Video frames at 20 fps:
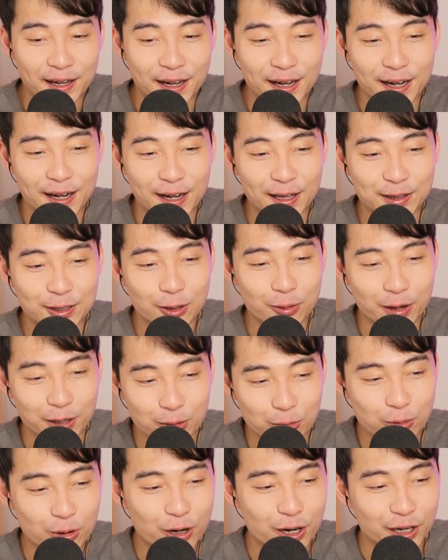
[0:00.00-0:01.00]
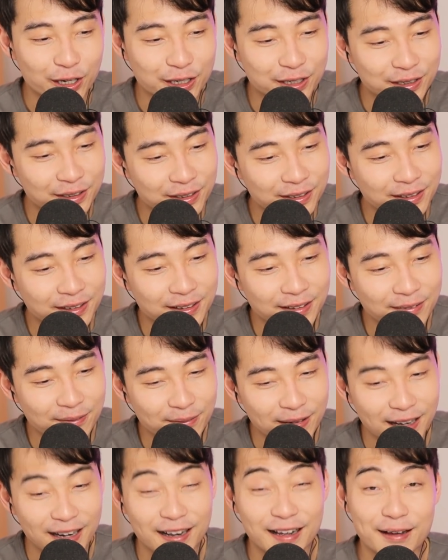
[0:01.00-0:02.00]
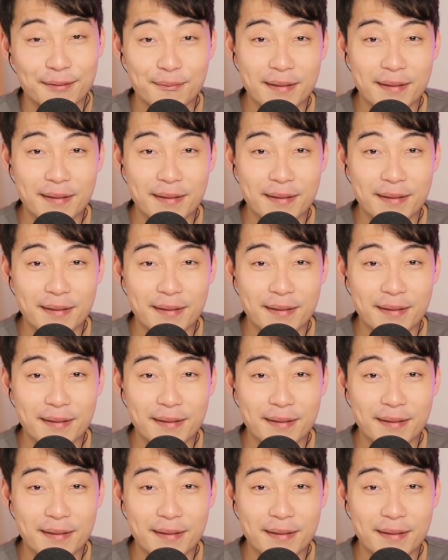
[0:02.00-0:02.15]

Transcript: don't want to work. But